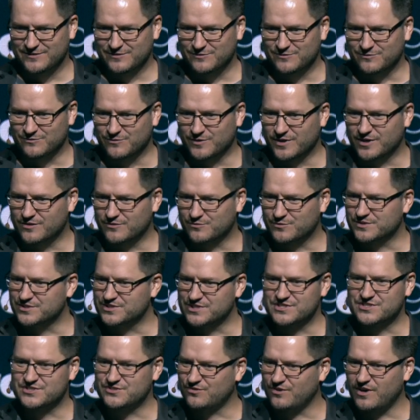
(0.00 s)
where we're
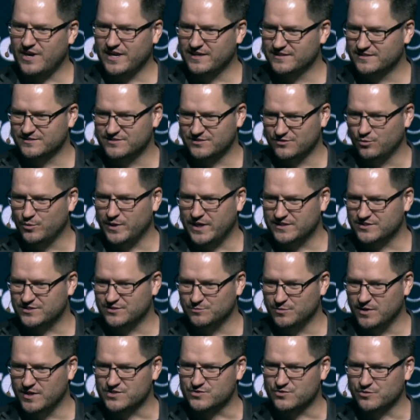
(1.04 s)
just trying to do way too
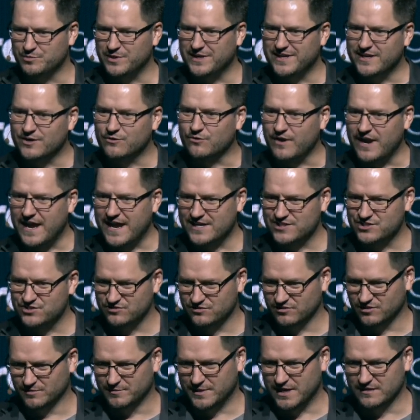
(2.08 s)
much. We're being
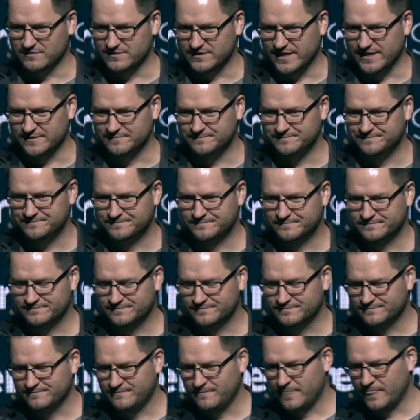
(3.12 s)
irrational about that.
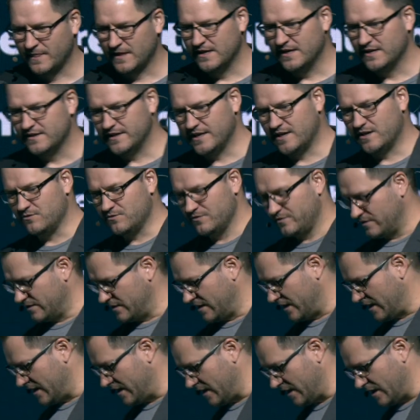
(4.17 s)
Now,
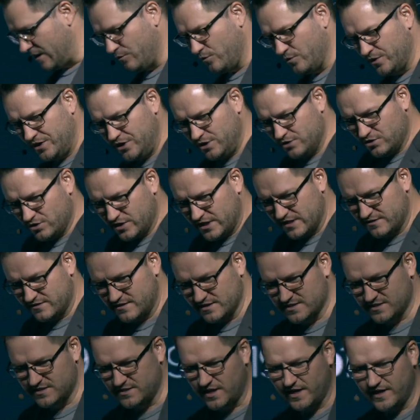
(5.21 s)
when you look at
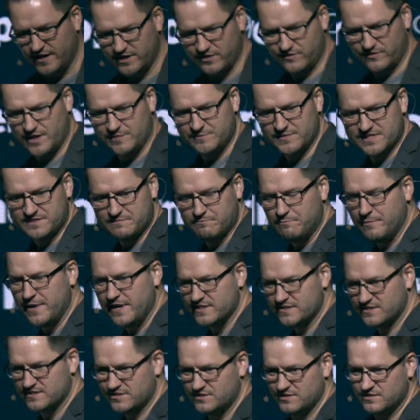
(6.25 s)
this diagram, this
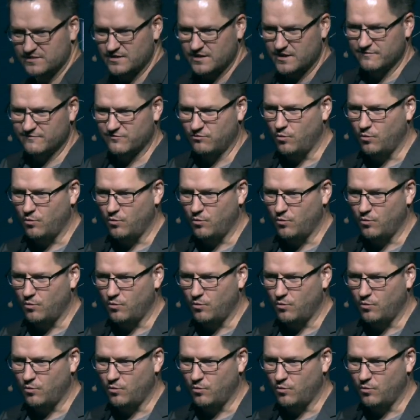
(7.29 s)
mess of